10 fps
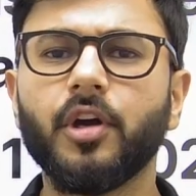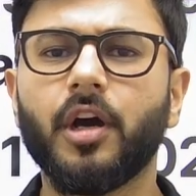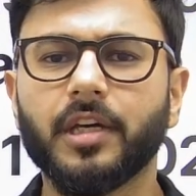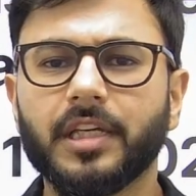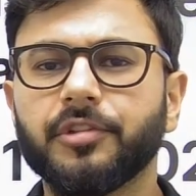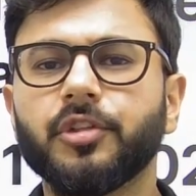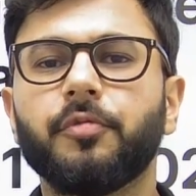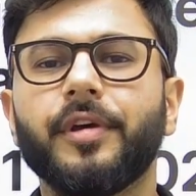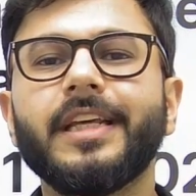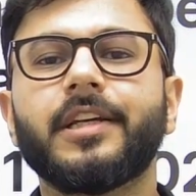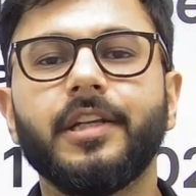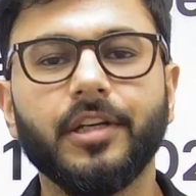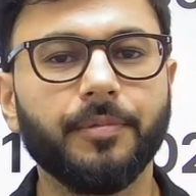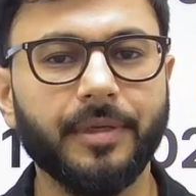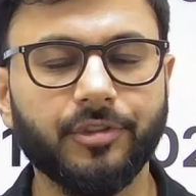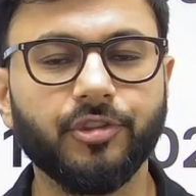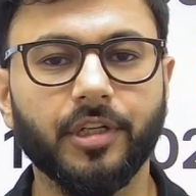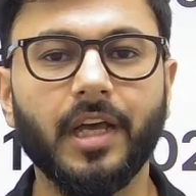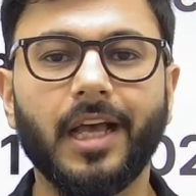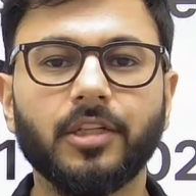give us a very clear picture
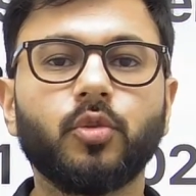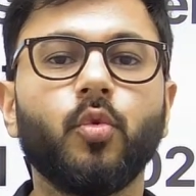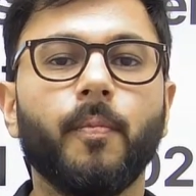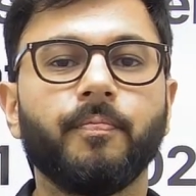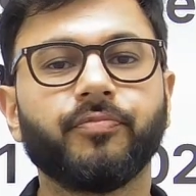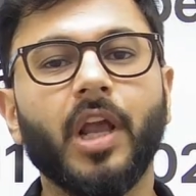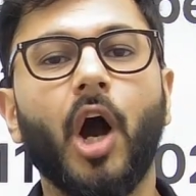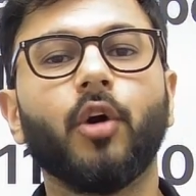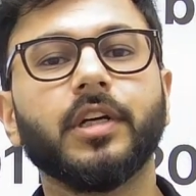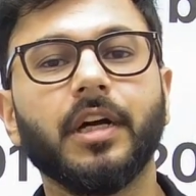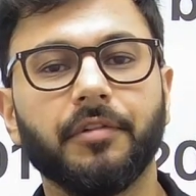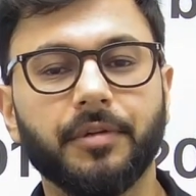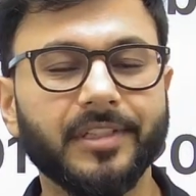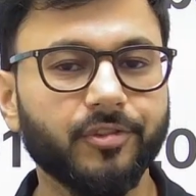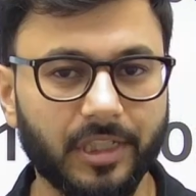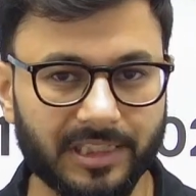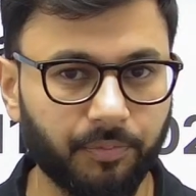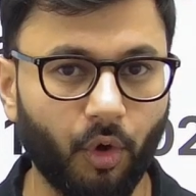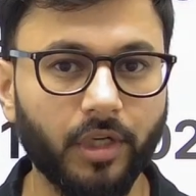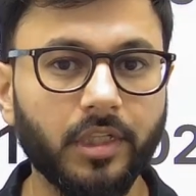as to how the governments
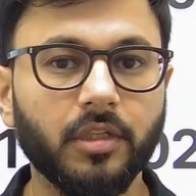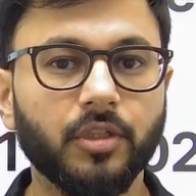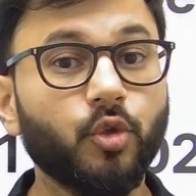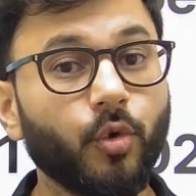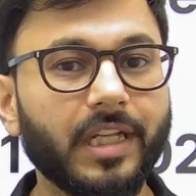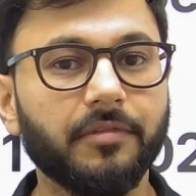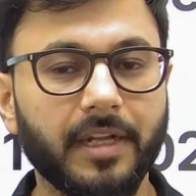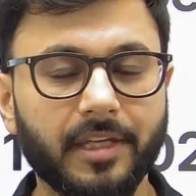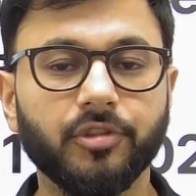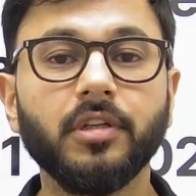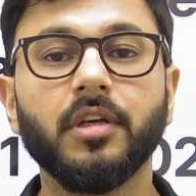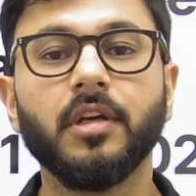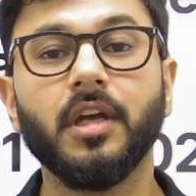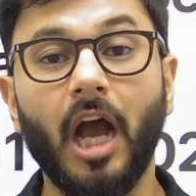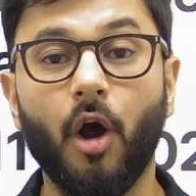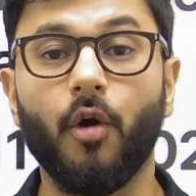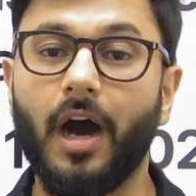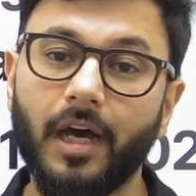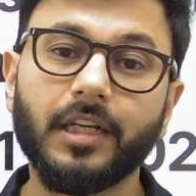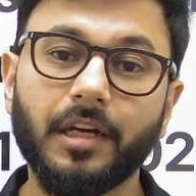respond to inflation, how
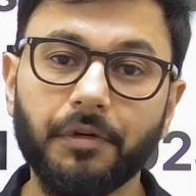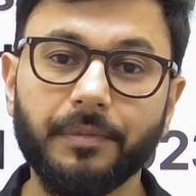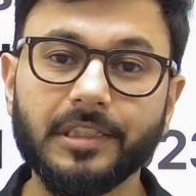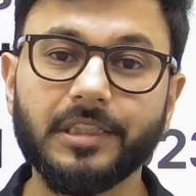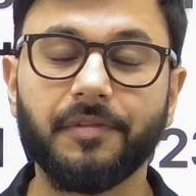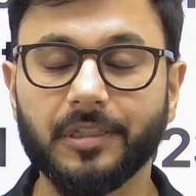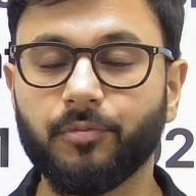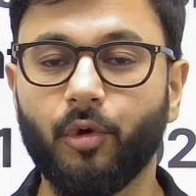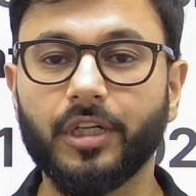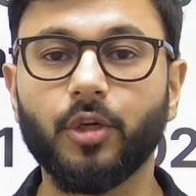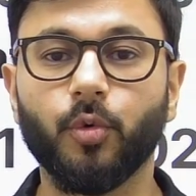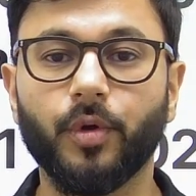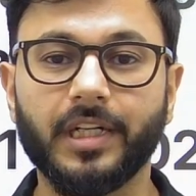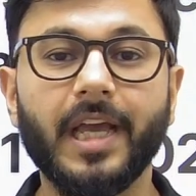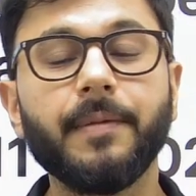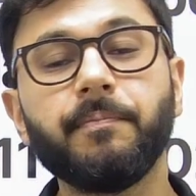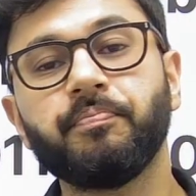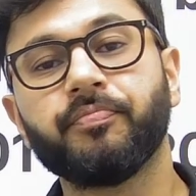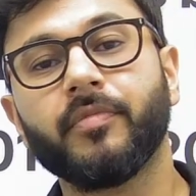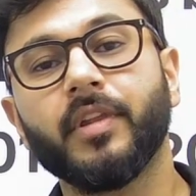our governments have responded over time,
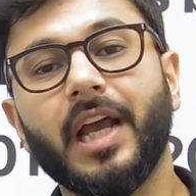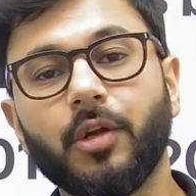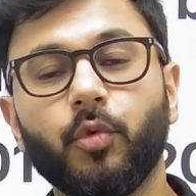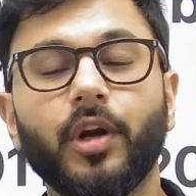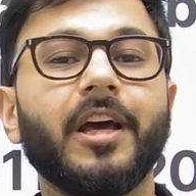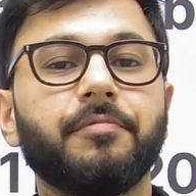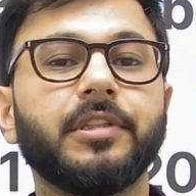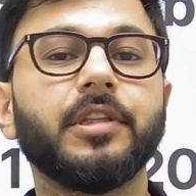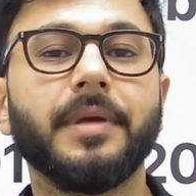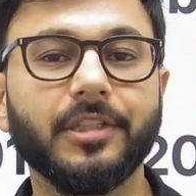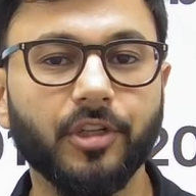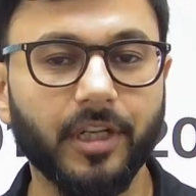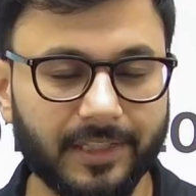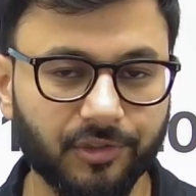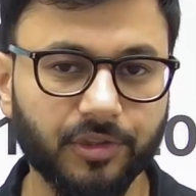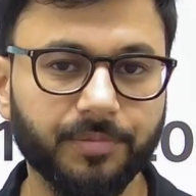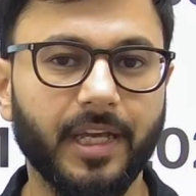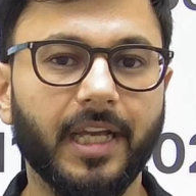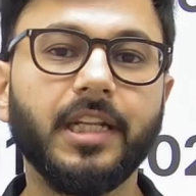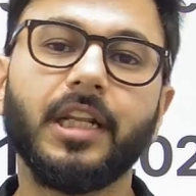and what have been the major reasons
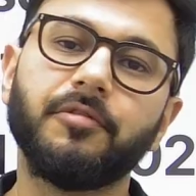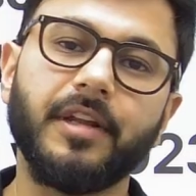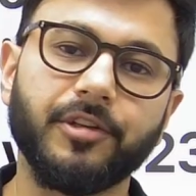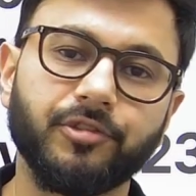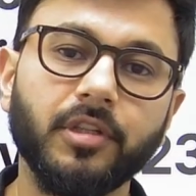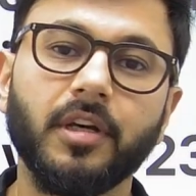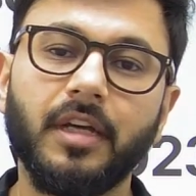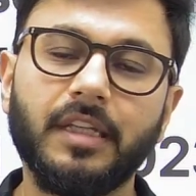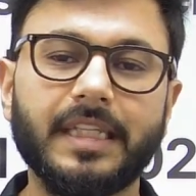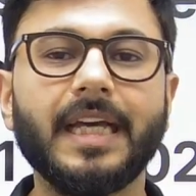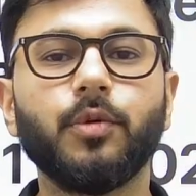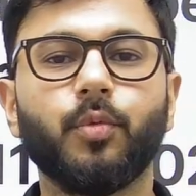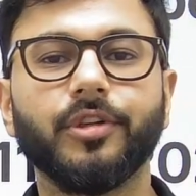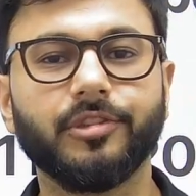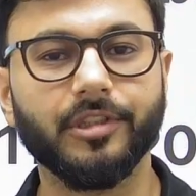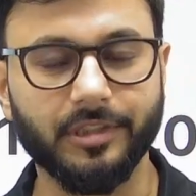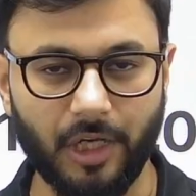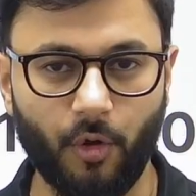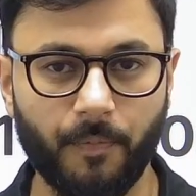behind inflation then versus now.